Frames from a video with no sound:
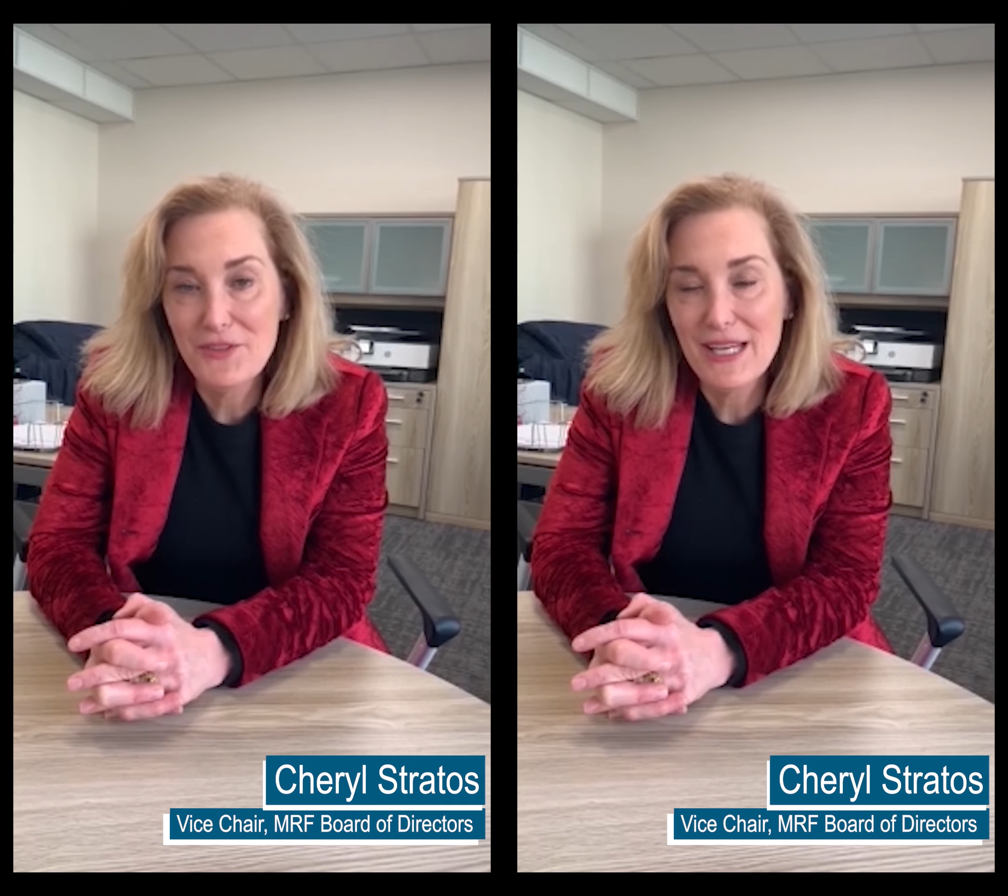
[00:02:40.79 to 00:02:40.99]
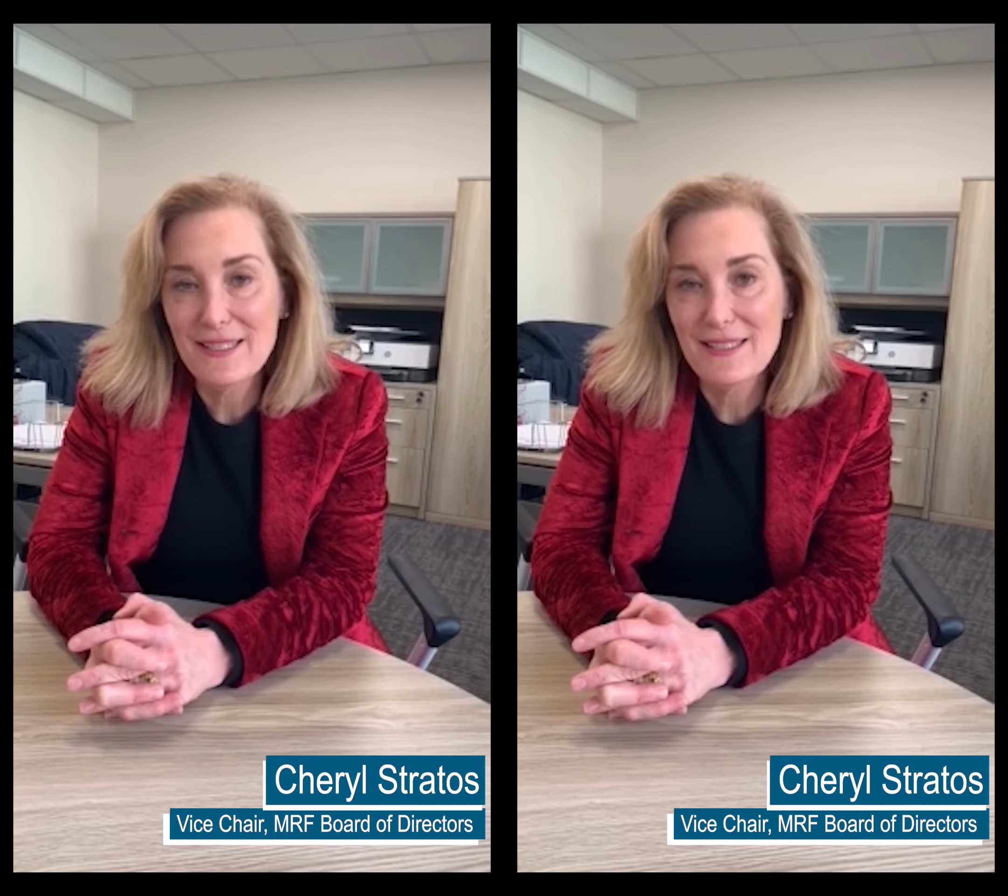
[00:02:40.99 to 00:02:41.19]

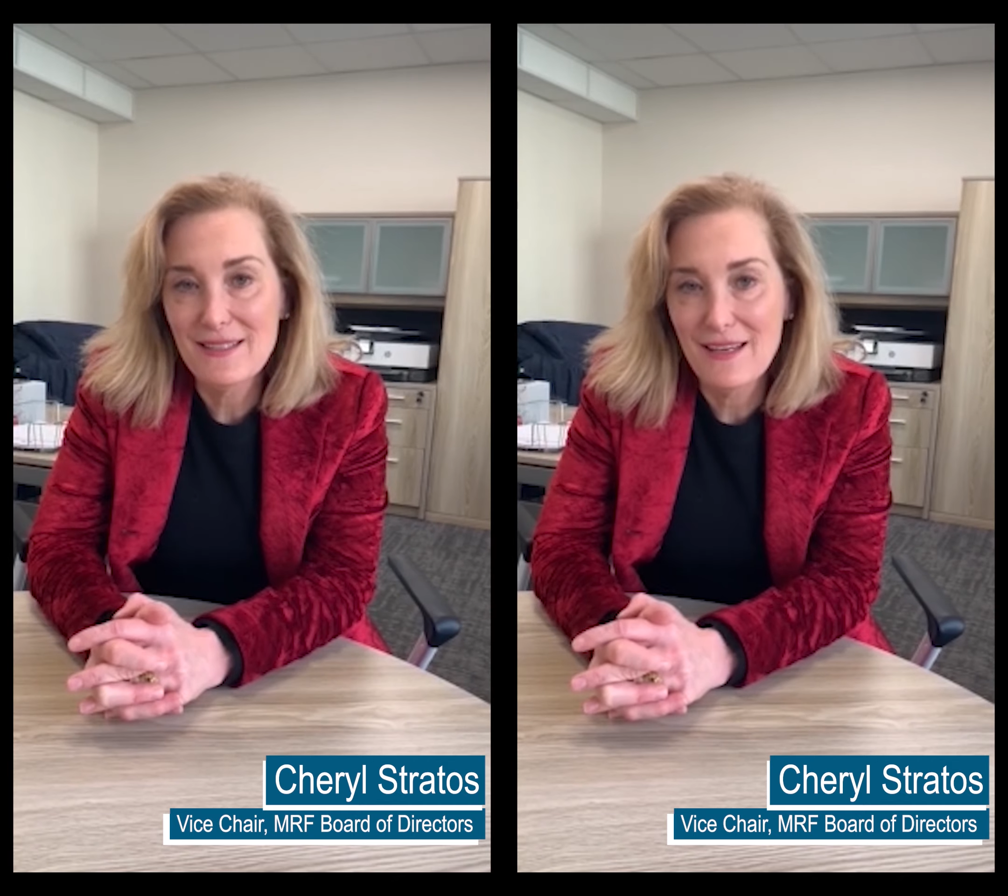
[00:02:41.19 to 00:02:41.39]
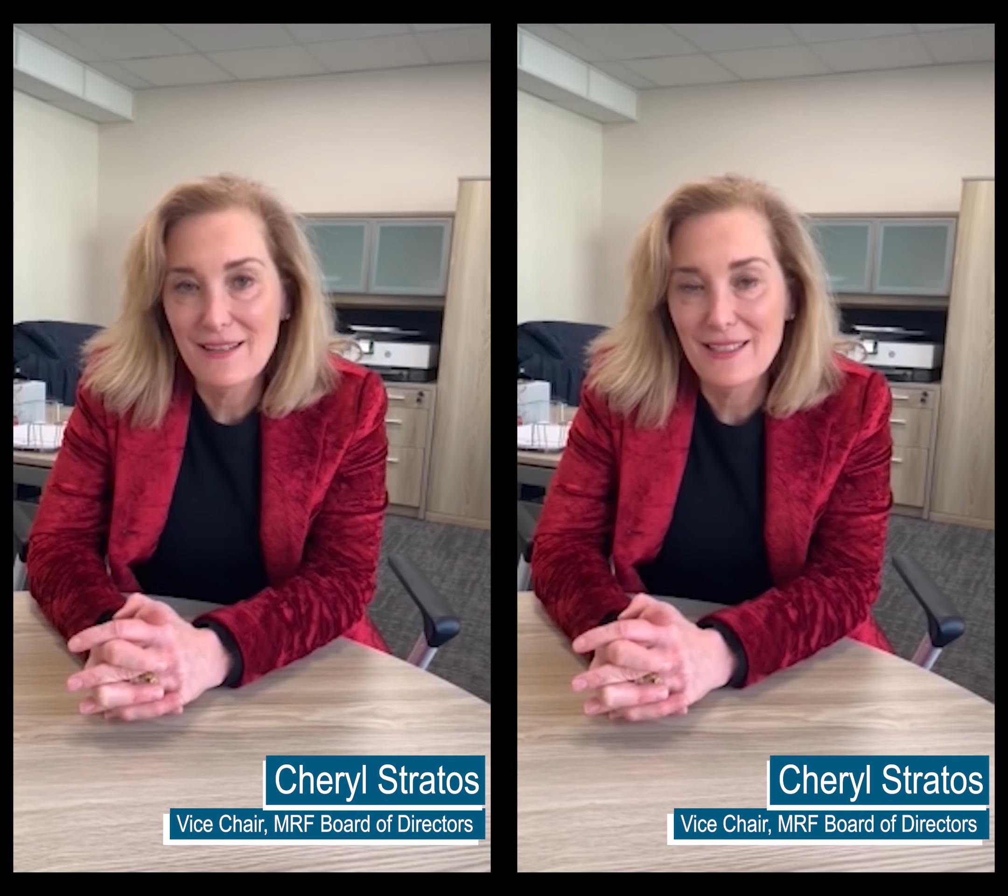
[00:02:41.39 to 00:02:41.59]

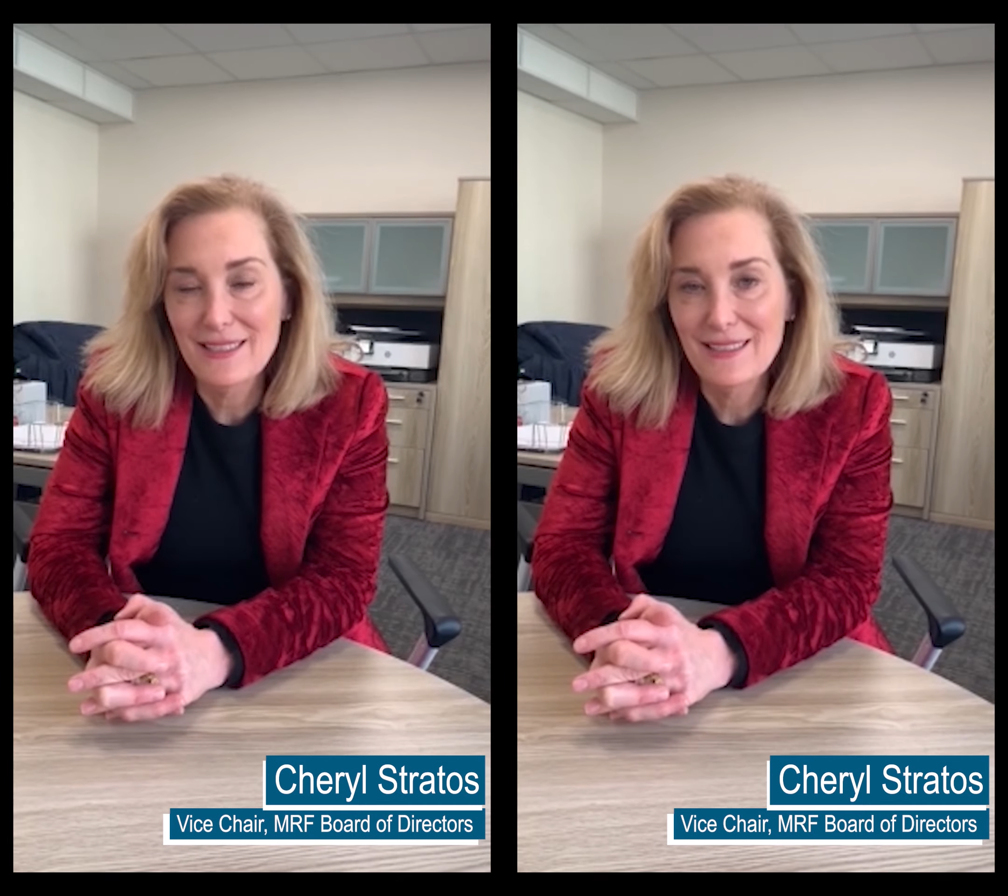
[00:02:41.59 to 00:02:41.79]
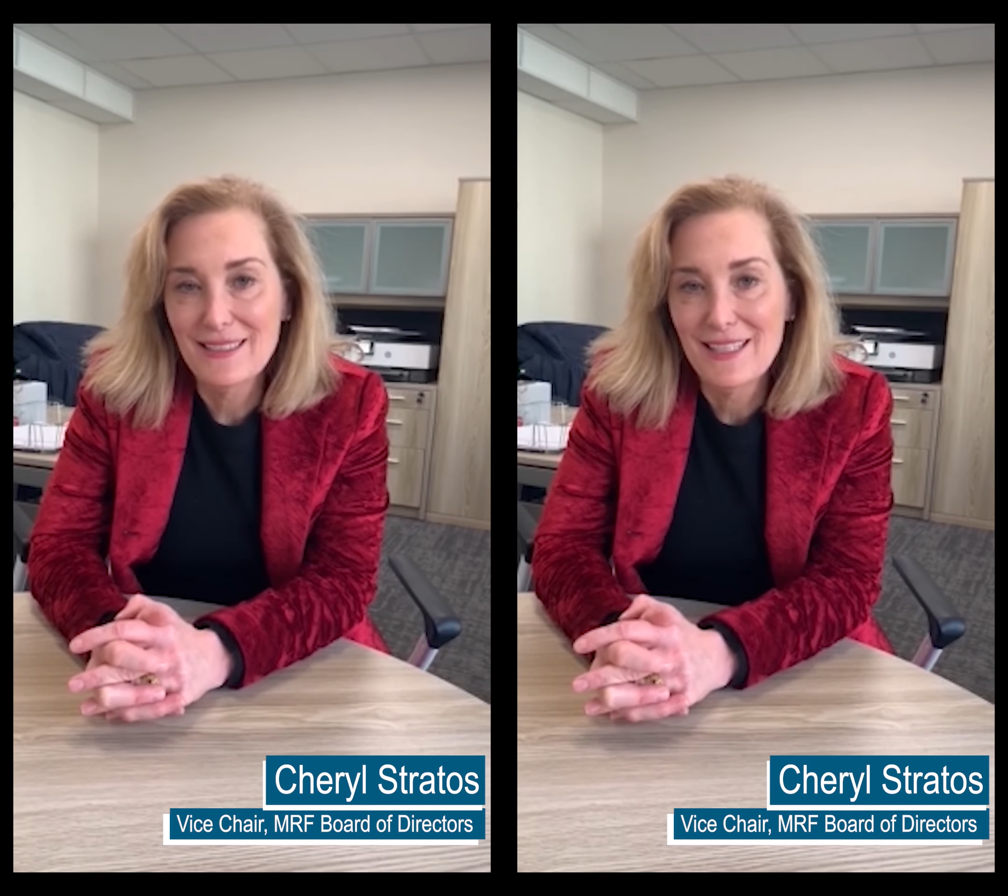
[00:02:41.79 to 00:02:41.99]

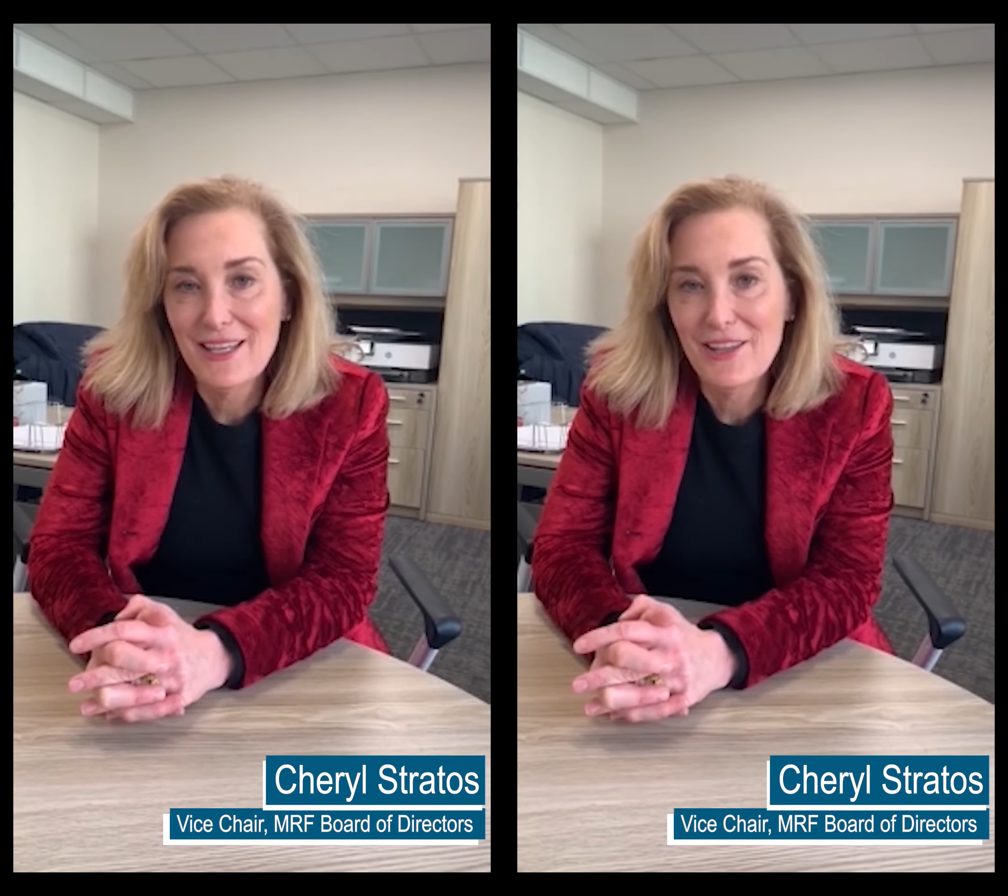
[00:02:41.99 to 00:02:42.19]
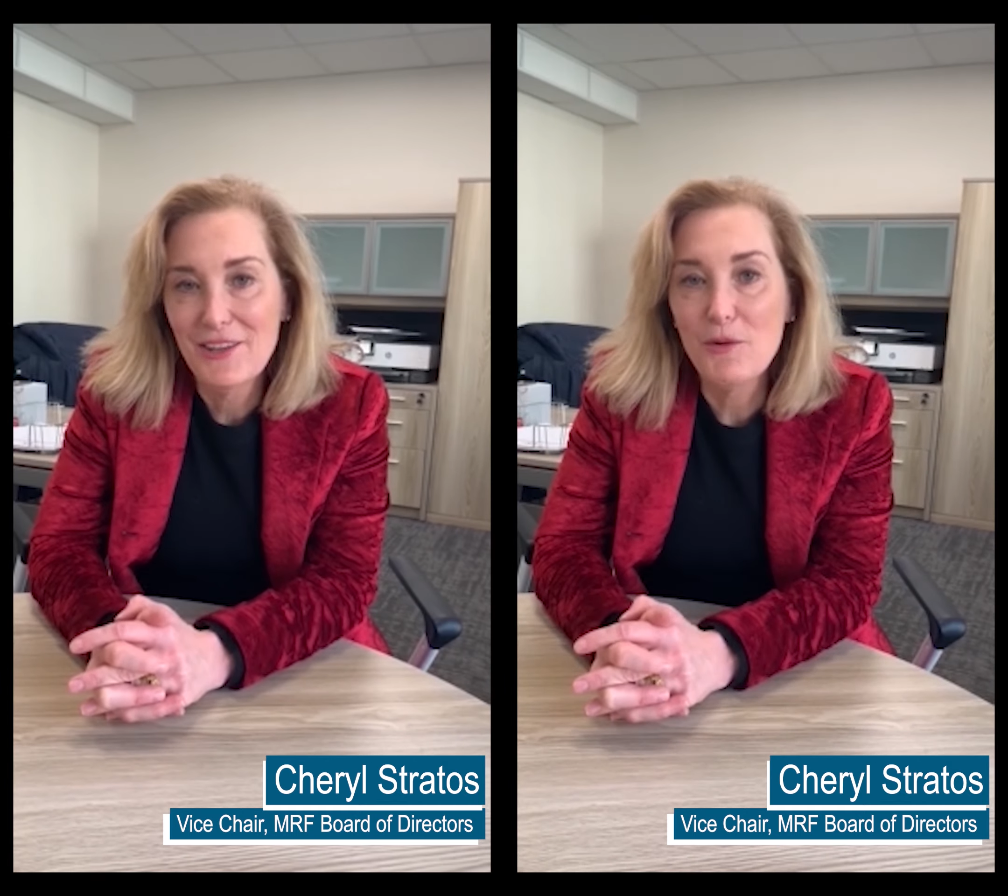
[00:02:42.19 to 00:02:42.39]
2009,